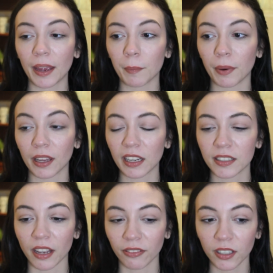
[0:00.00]
but it
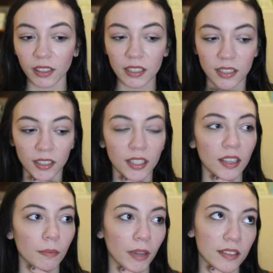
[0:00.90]
definitely did
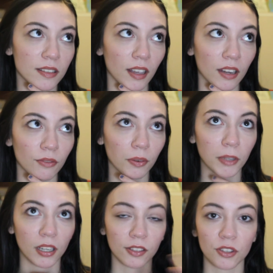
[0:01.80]
keep my skin from
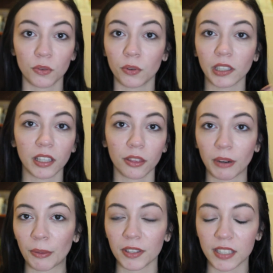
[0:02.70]
getting too oily
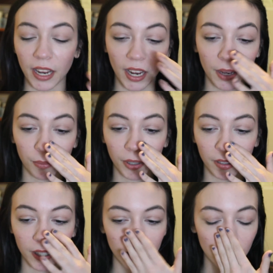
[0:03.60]
throughout the day. I
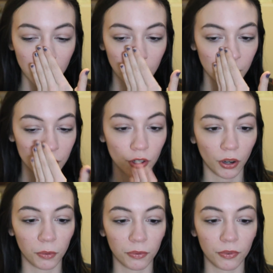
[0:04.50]
really
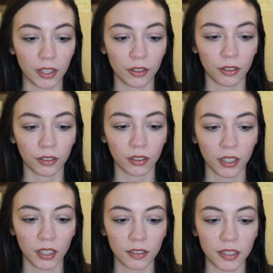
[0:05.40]
don't feel
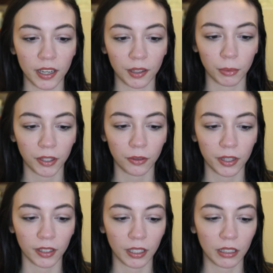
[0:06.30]
terribly
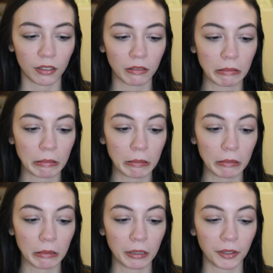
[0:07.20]
oily. Oh,
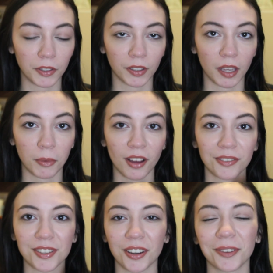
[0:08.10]
a little came off.
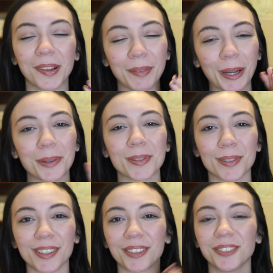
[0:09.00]
So my nose is a
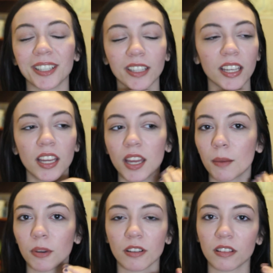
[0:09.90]
little oily,
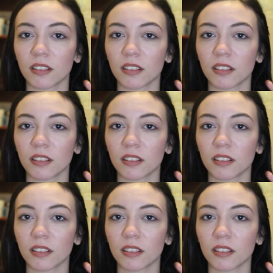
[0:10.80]
but other